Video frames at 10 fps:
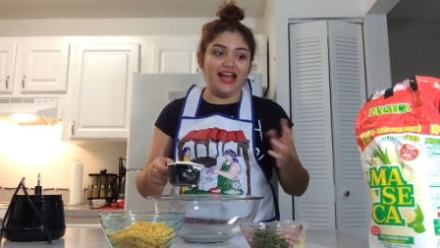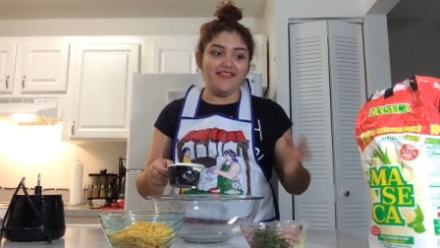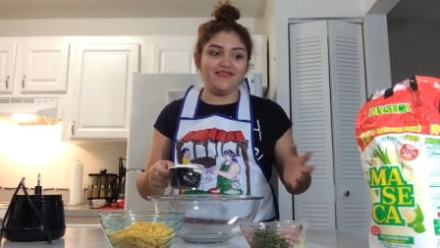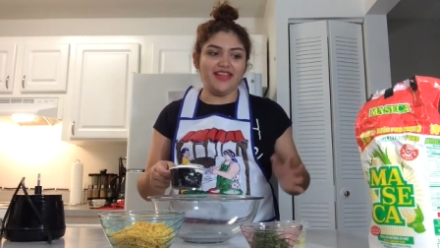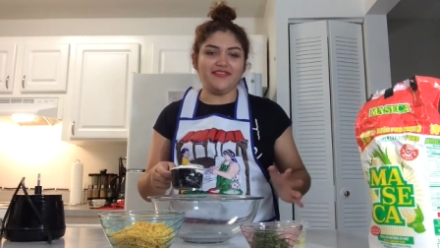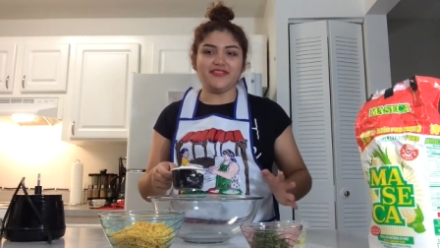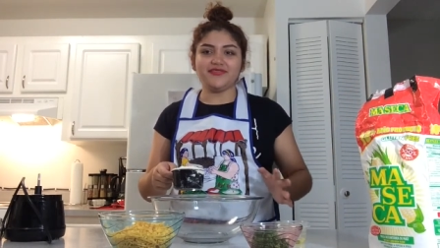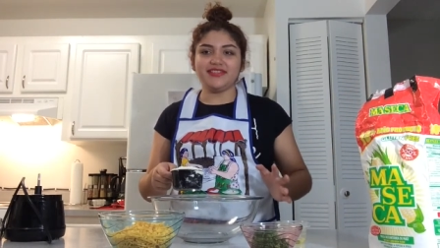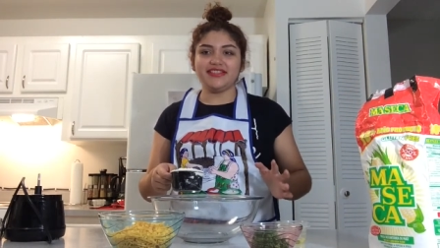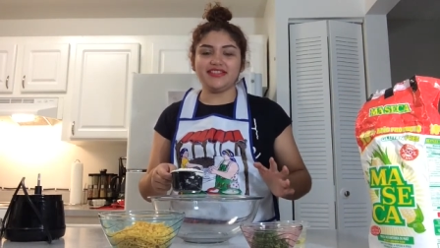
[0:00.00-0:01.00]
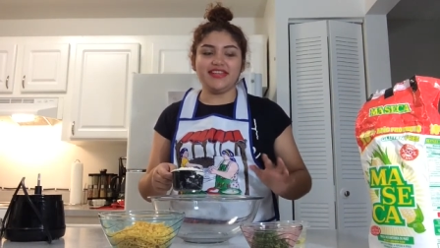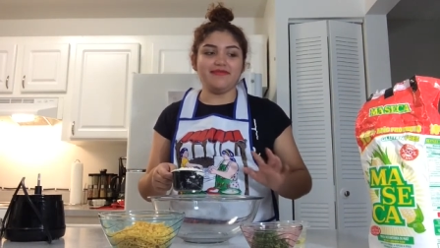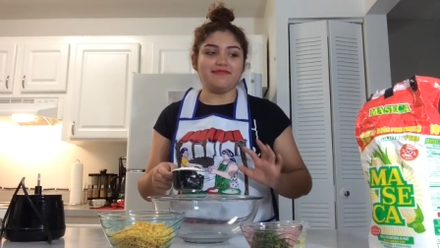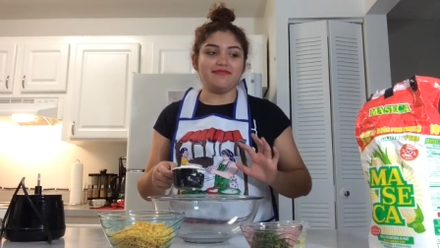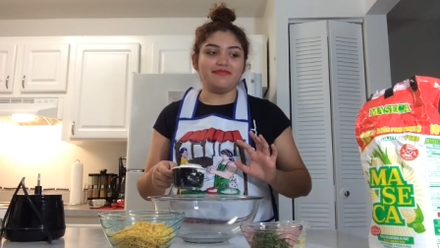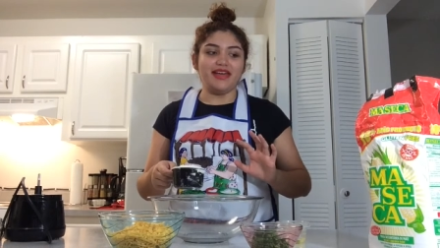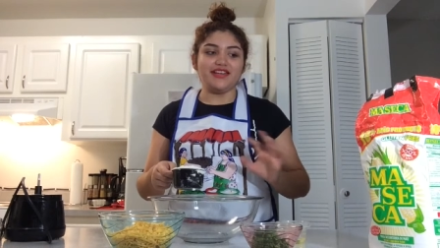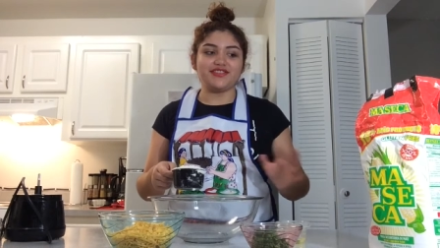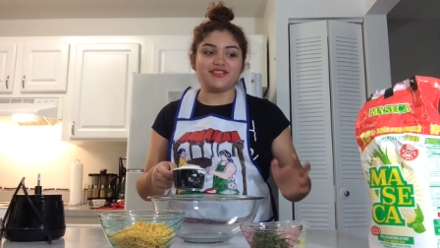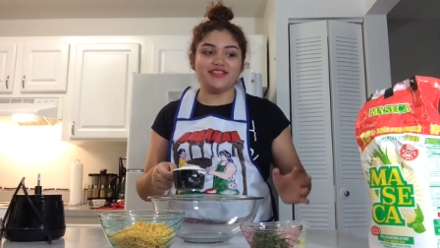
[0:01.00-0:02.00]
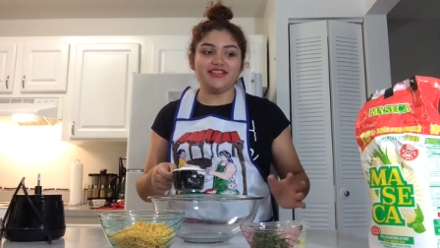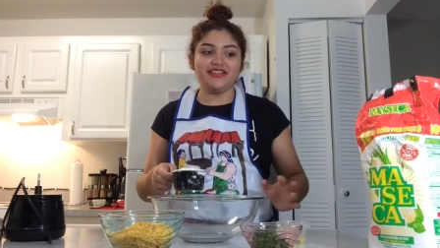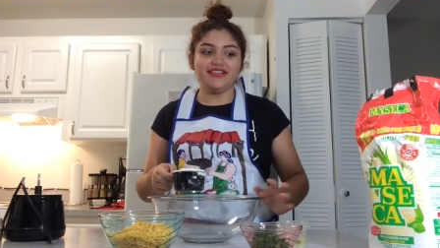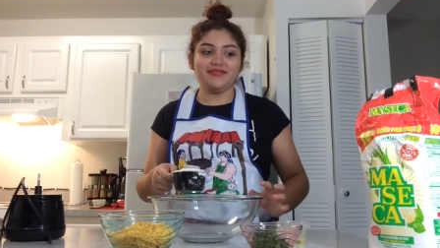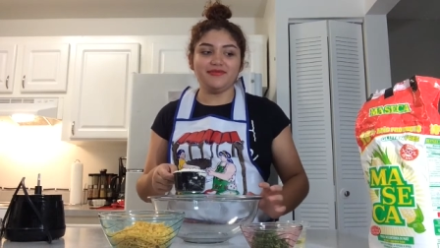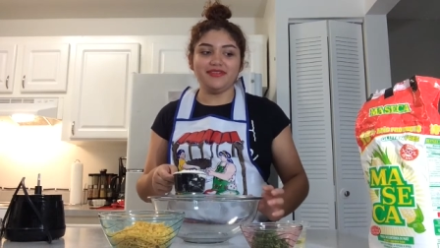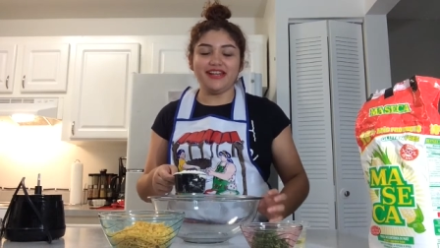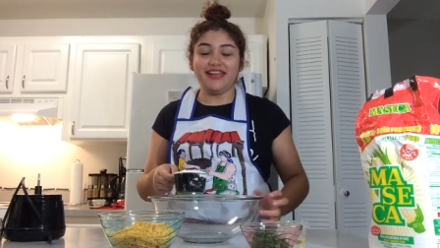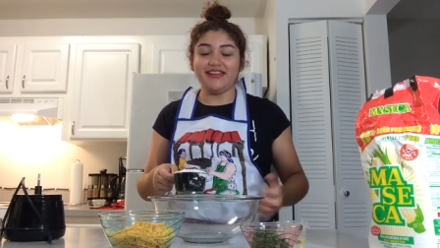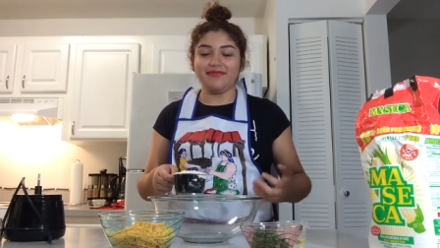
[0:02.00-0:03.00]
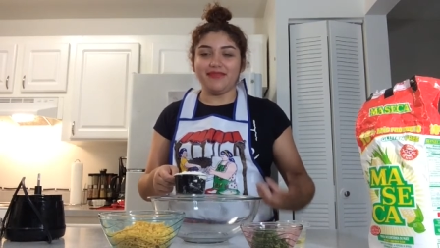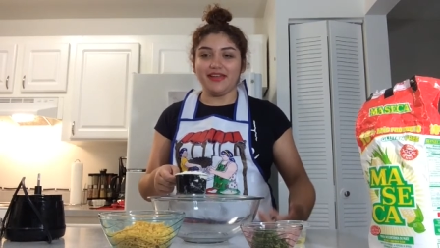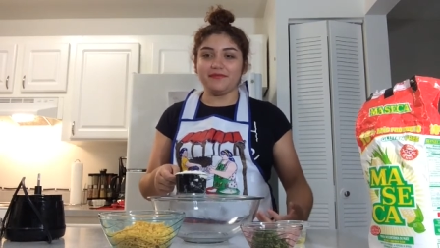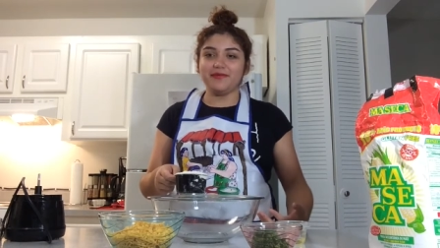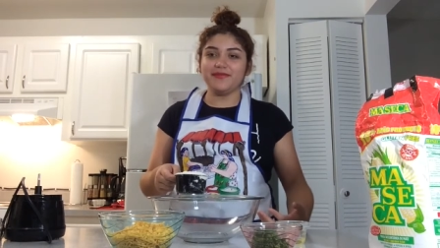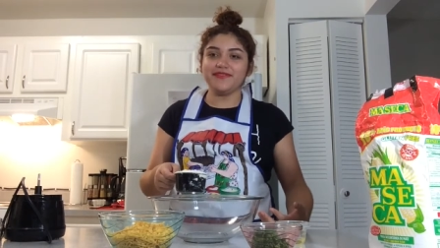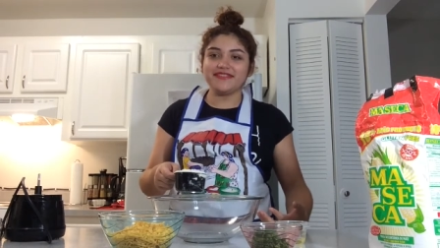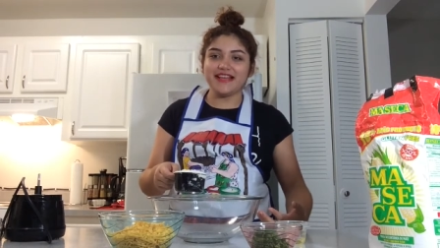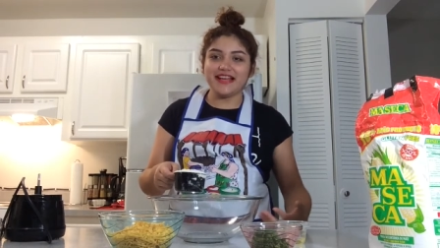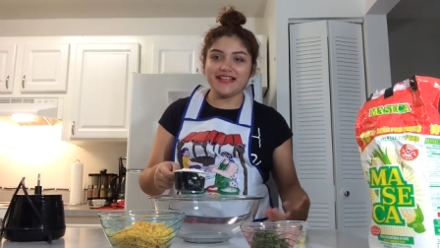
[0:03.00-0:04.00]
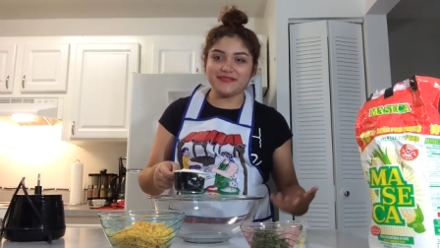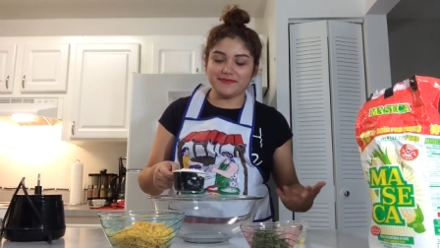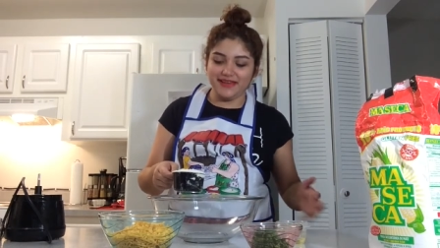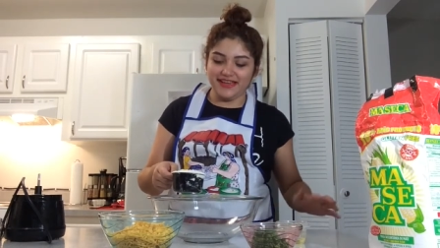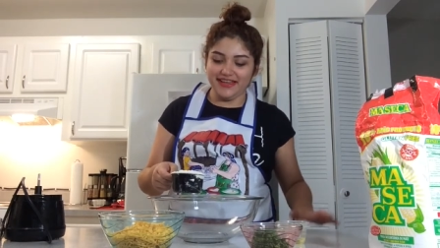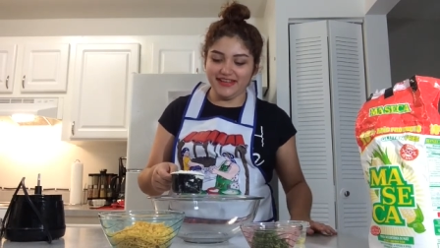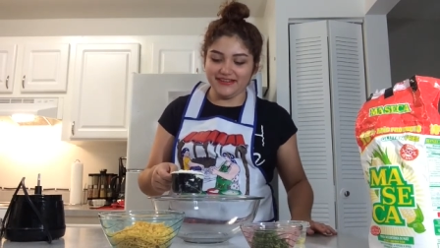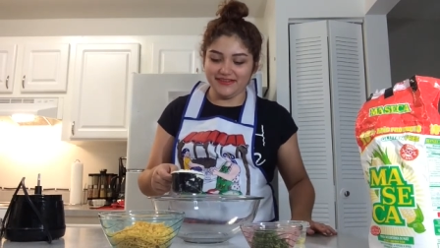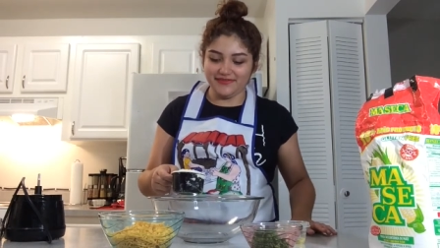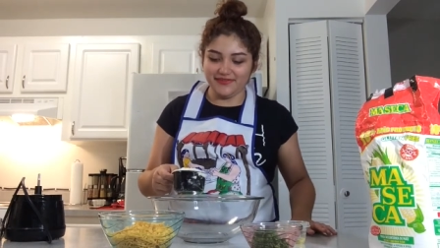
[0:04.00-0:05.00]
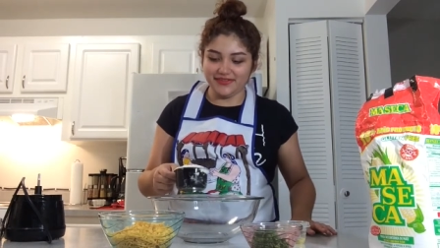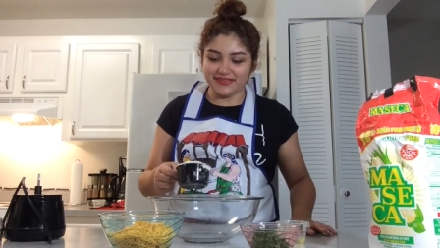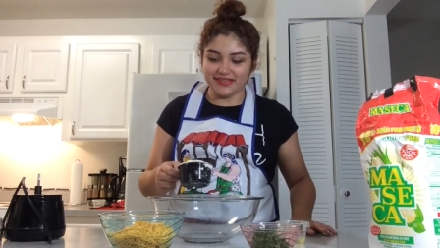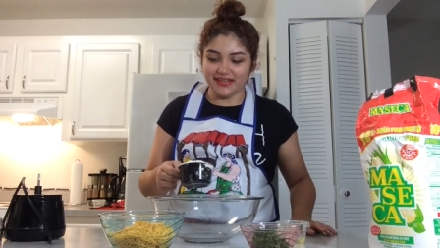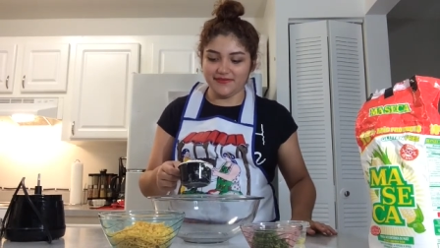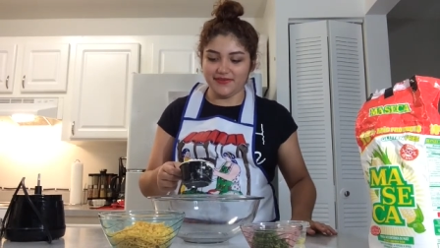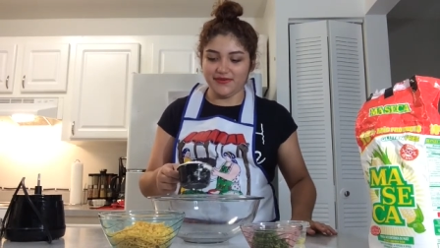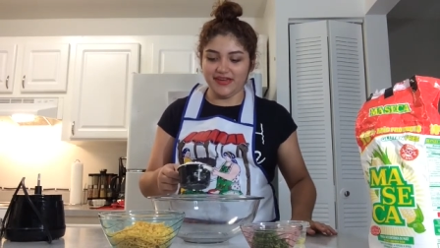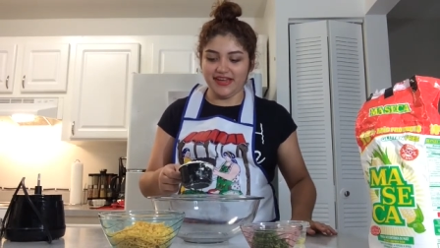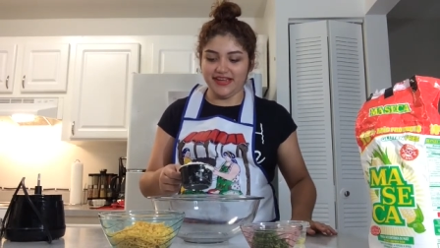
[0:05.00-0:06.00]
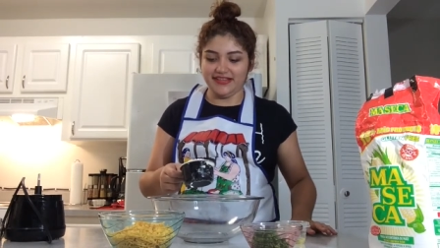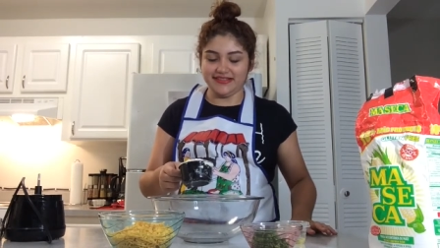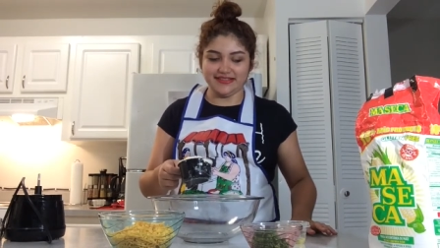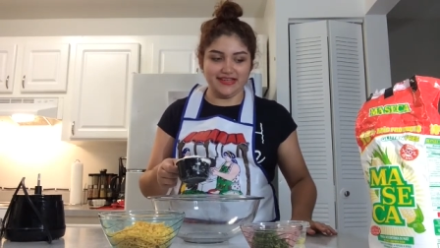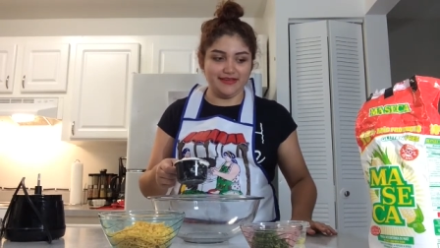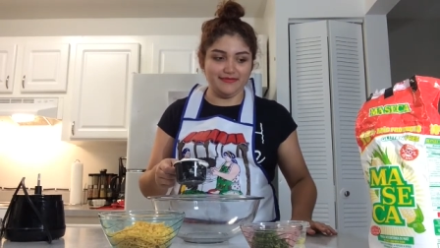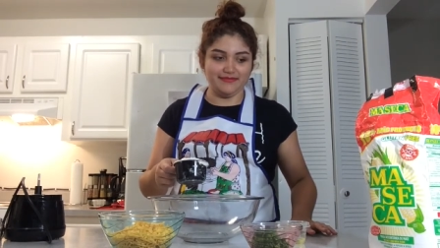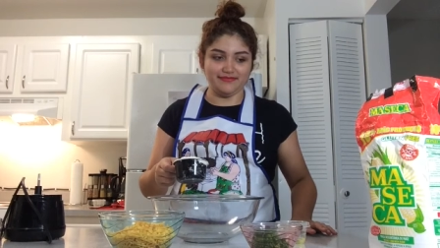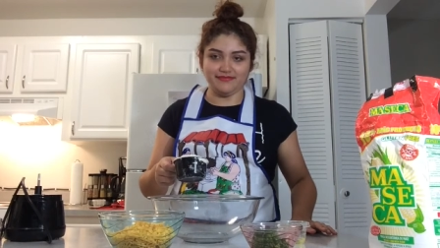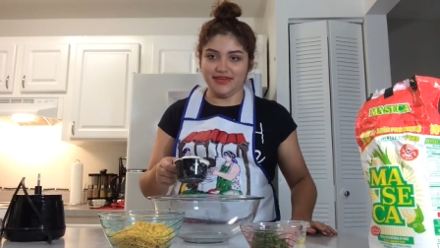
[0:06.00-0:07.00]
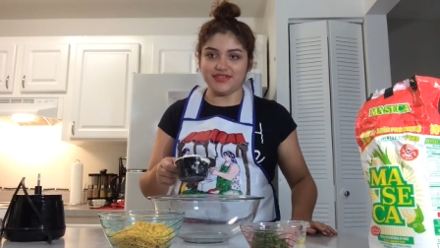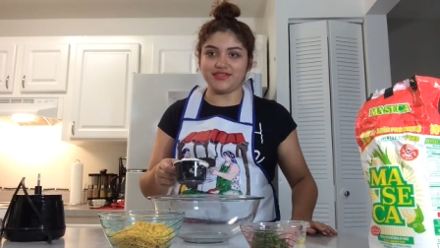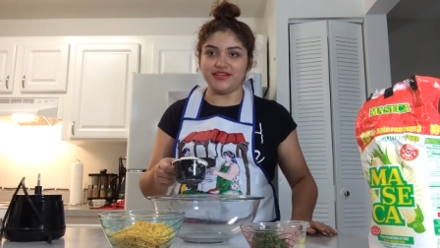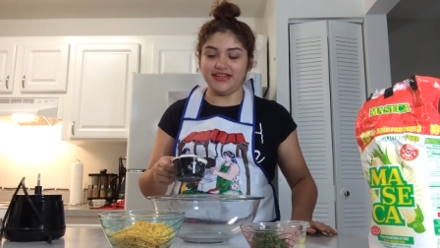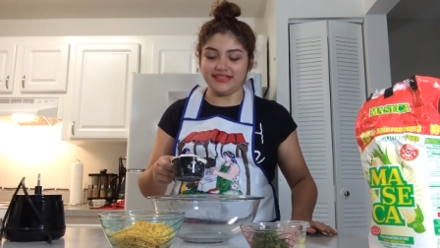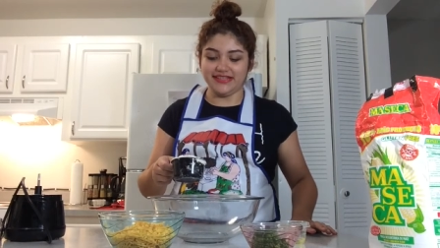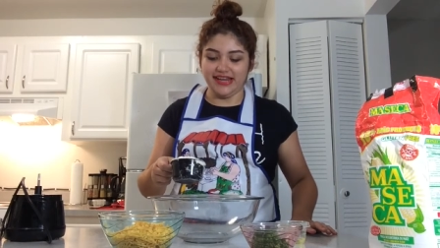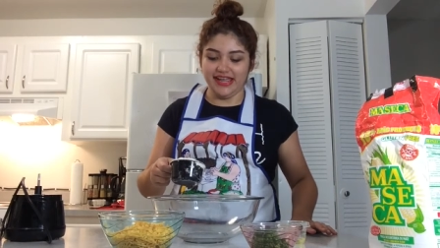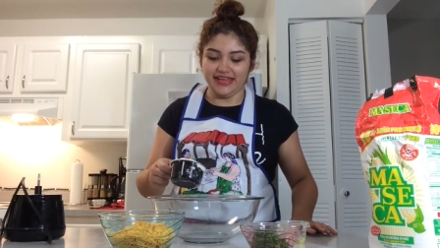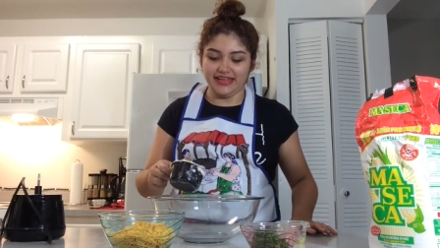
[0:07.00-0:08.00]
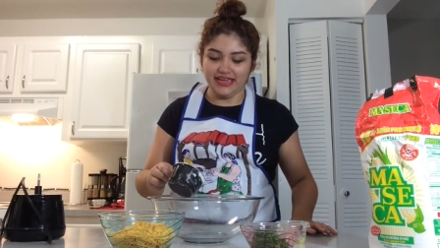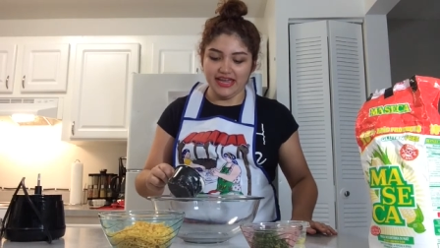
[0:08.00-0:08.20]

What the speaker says: I've never really measured when I make pupusas, but for the sake of you guys, I'm measuring today.